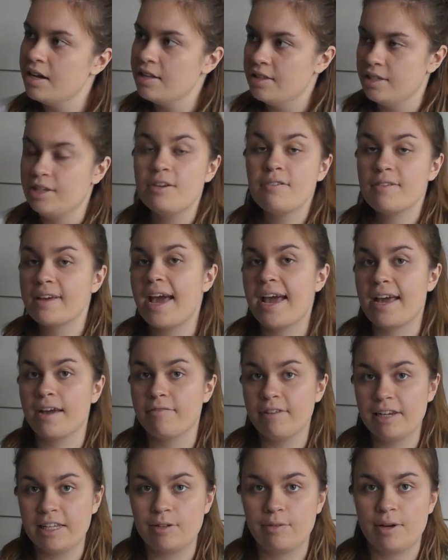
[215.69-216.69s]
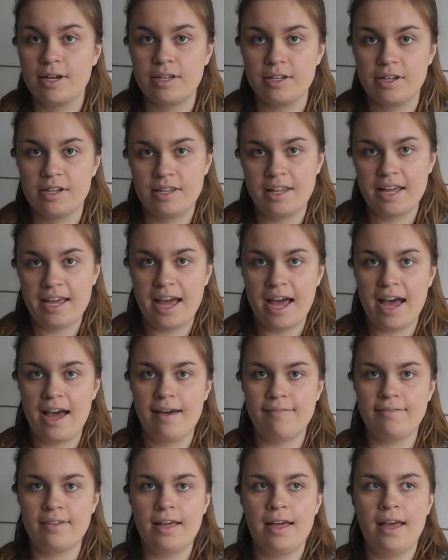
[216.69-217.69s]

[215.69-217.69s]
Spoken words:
The UK are really quite good. They have